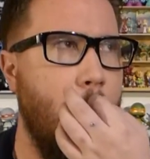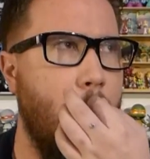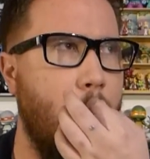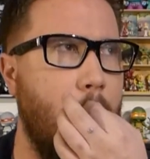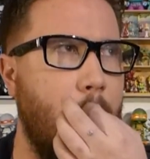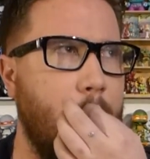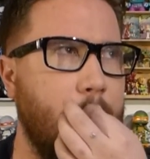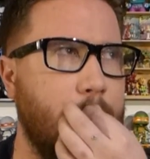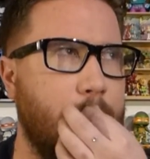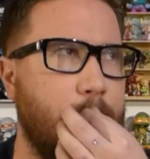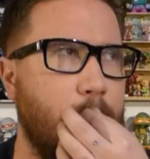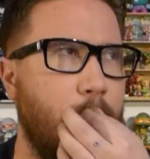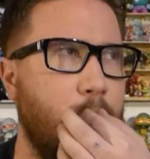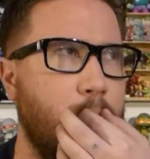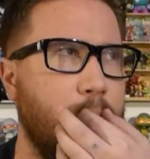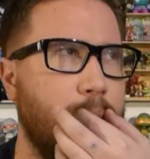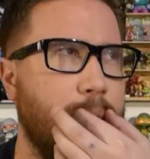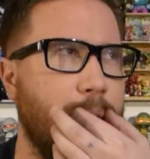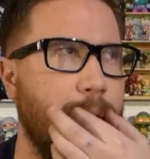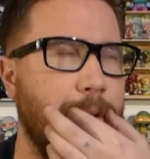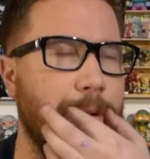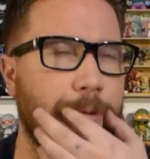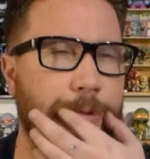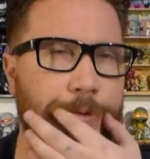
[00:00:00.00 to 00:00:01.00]
I don't
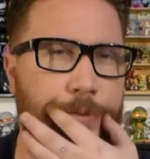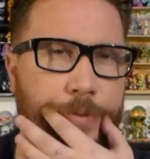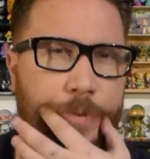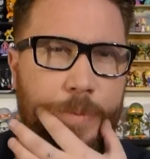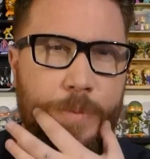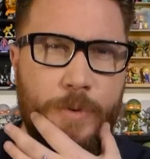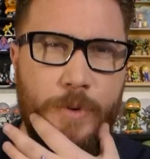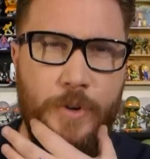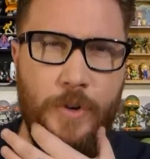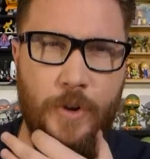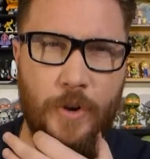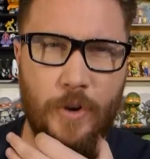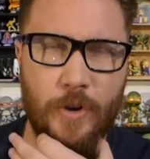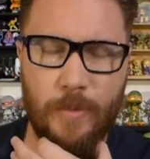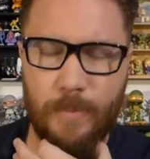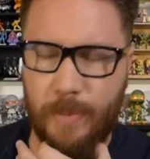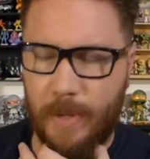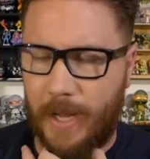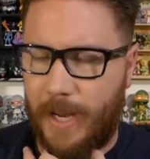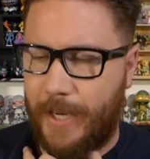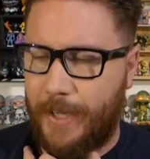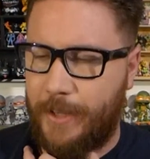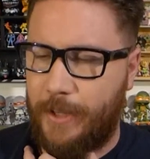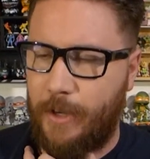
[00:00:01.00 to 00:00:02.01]
think it was from Nerd
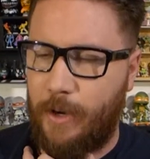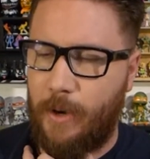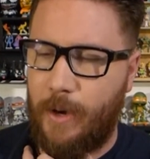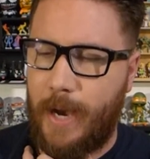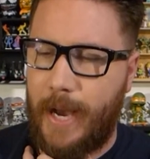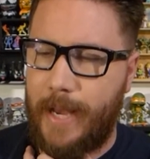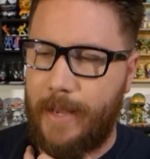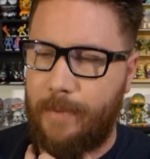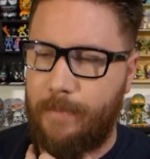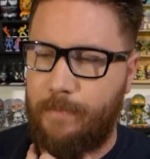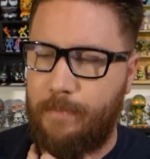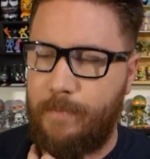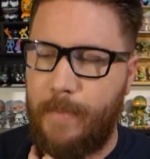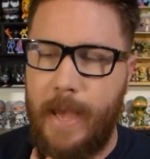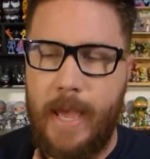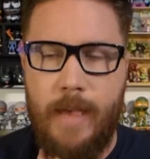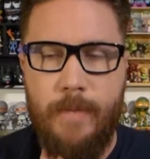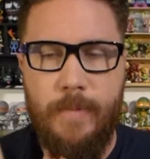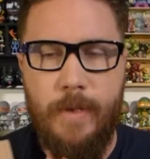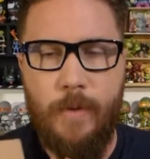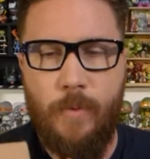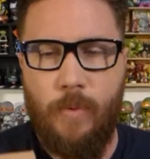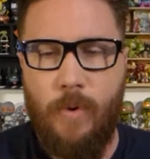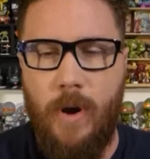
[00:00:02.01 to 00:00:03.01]
Block, though. I may
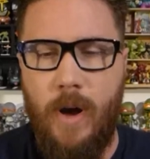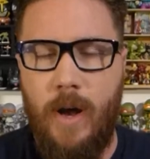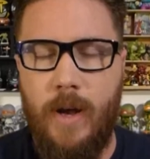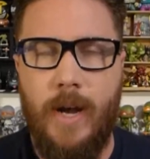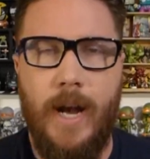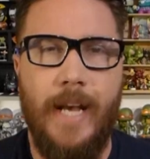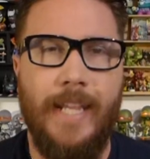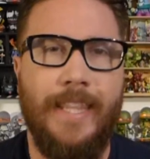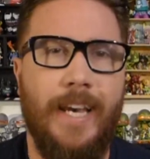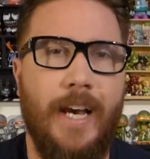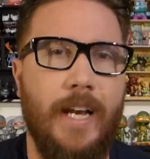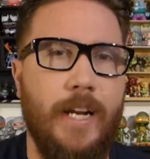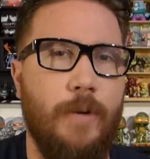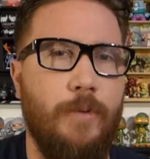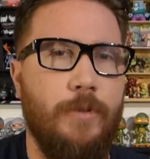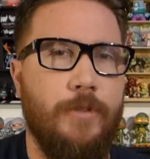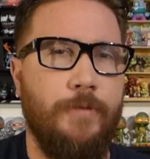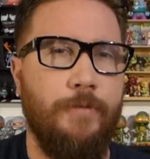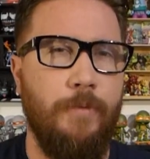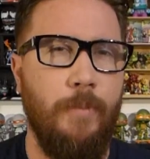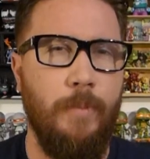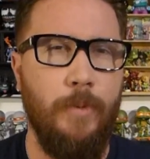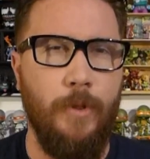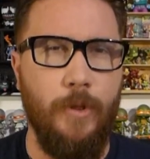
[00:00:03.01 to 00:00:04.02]
be wrong. I thought it was
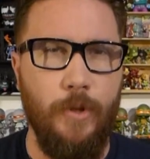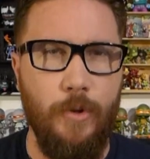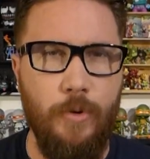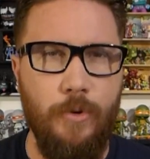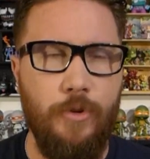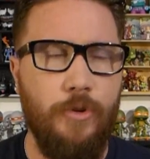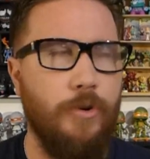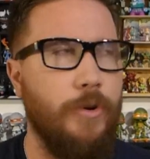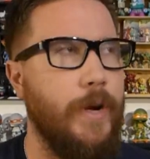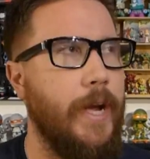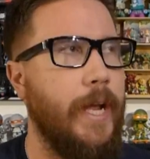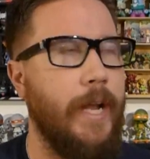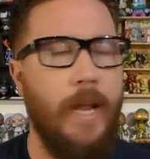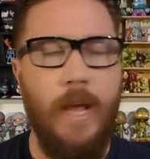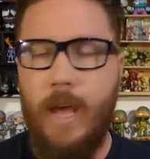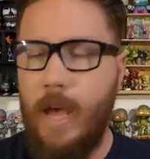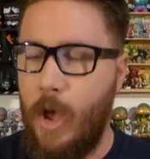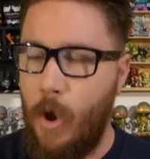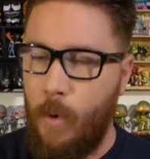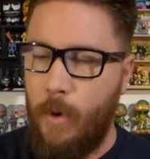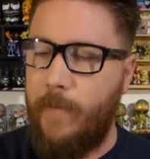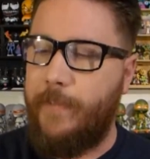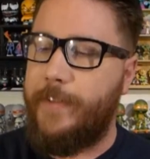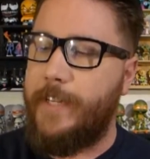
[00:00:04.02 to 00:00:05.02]
from Loot Crate.
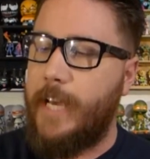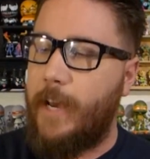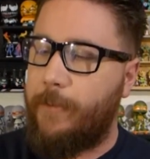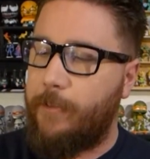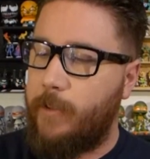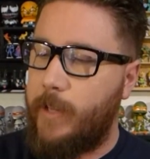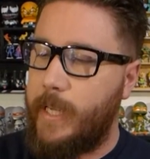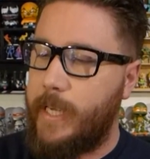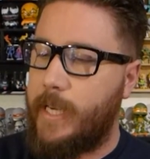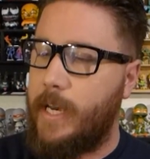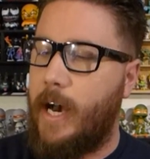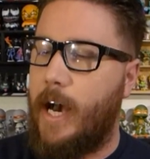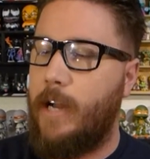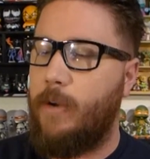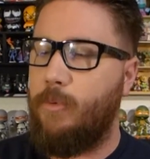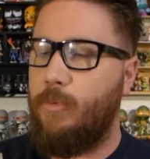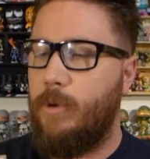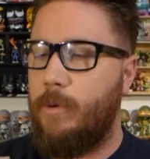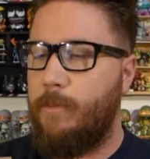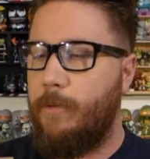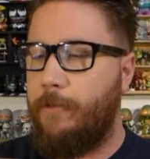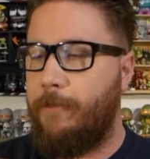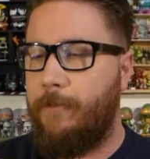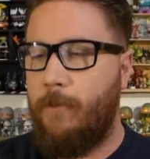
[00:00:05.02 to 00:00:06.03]
We've definitely gotten
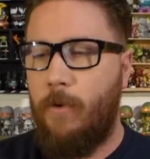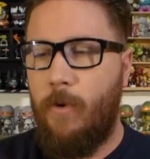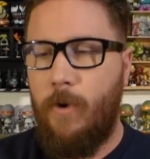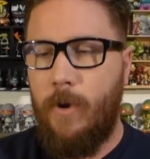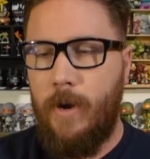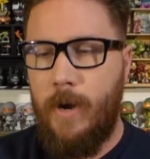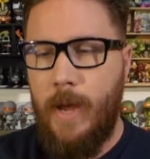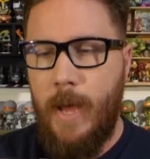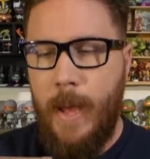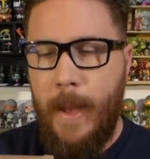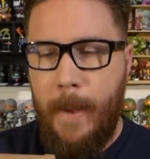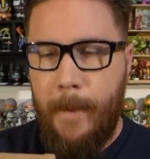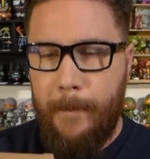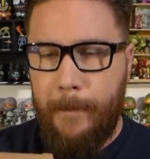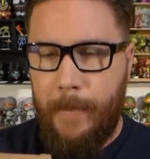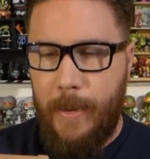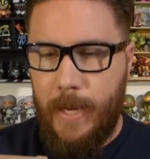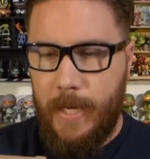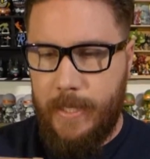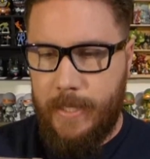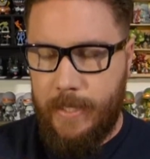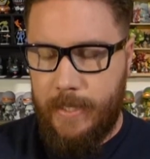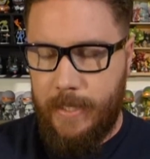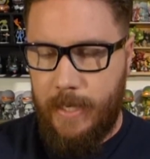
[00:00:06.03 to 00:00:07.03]
one before,
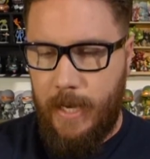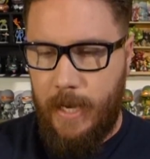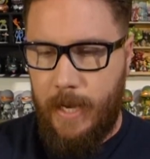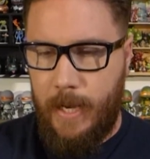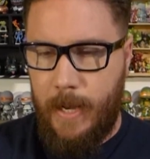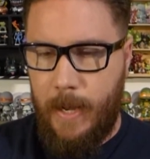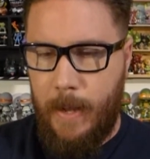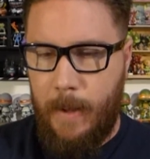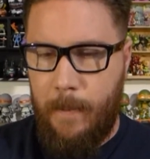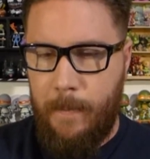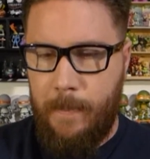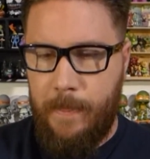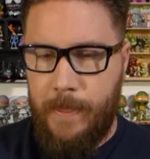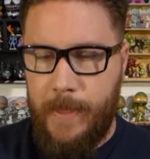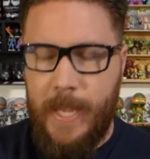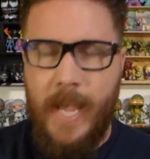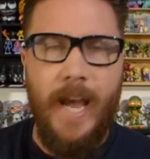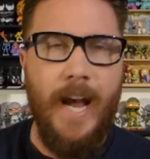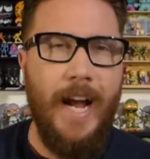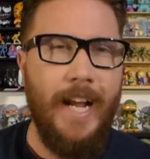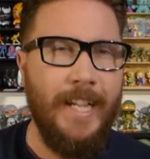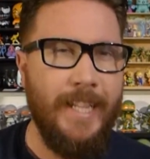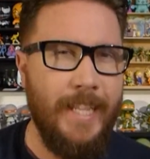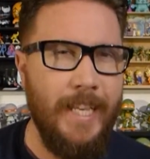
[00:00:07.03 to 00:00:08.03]
but
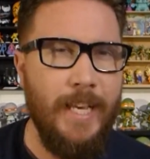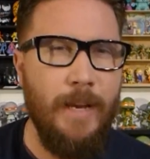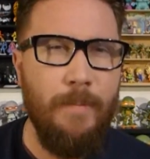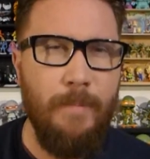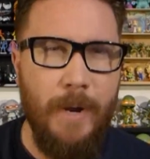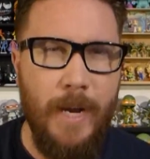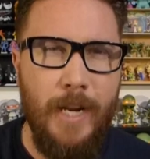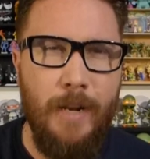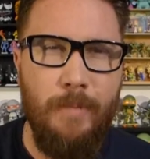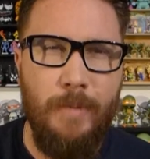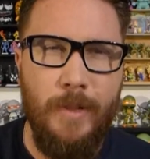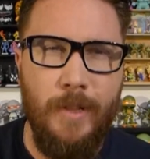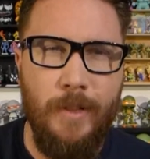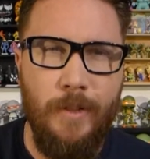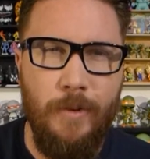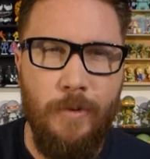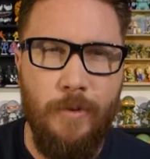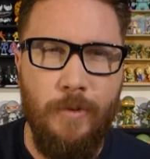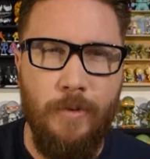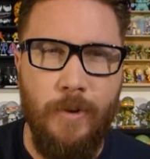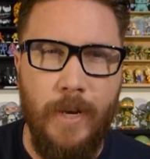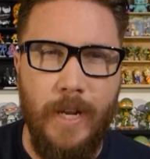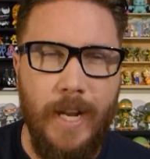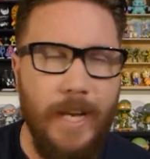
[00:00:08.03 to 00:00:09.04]
yeah, I think it might have been
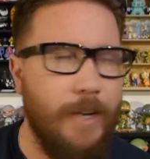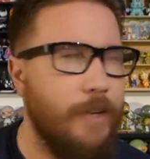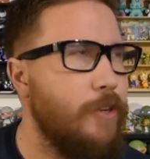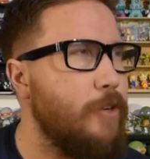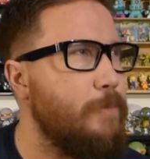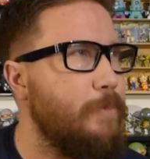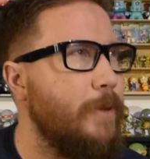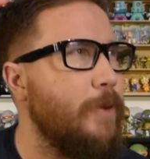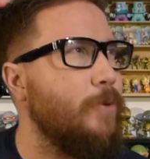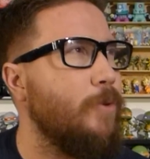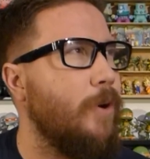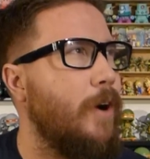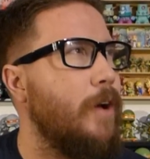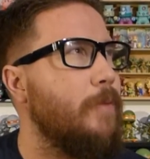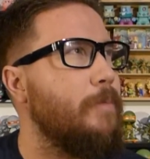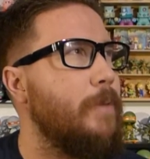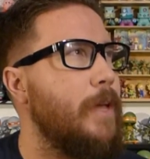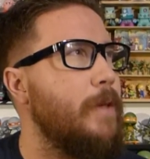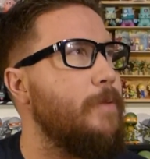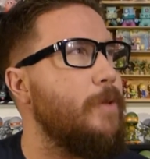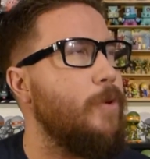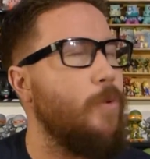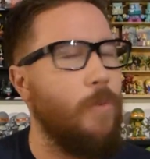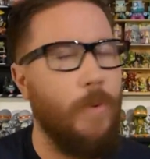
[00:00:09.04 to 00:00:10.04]
Loot Crate. I could be wrong.
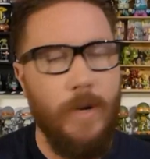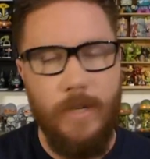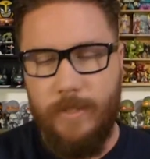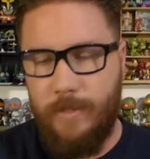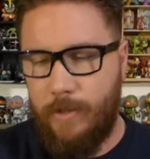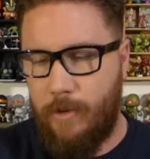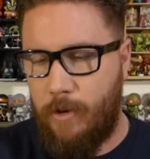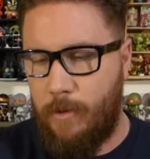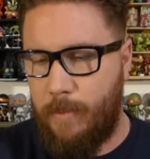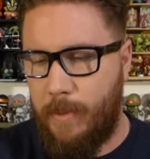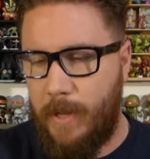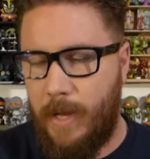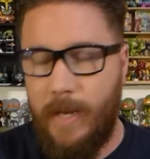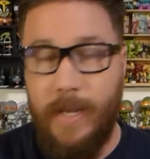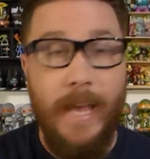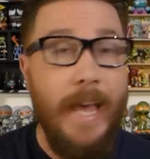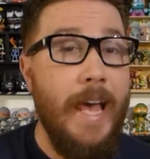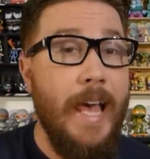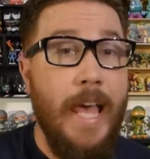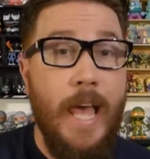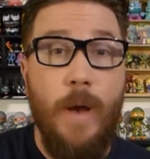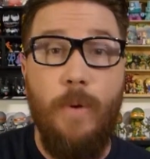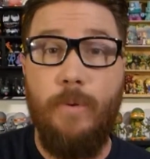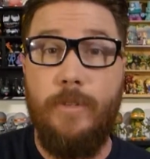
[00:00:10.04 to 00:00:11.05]
Maybe it was Nerd Block.
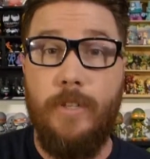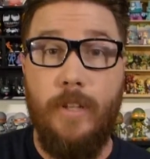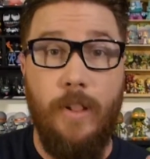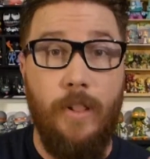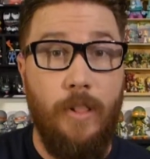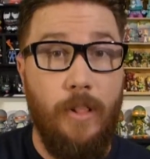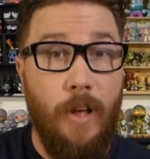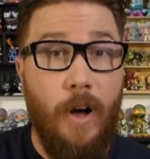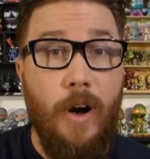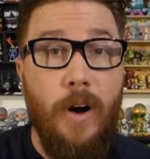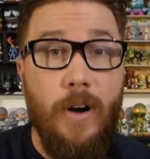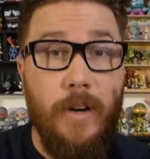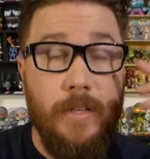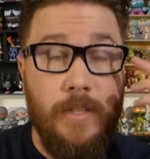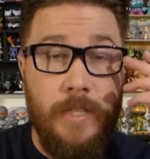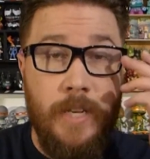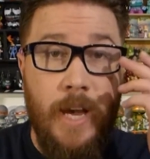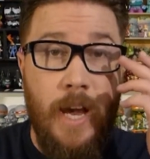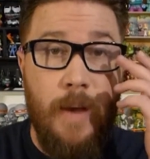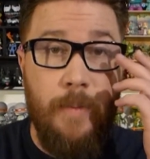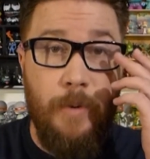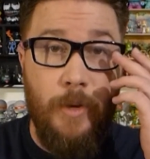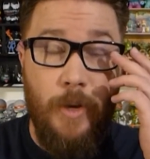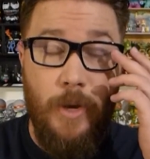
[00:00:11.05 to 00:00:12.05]
It was a long
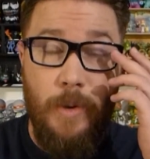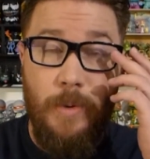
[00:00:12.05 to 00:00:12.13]
time ago.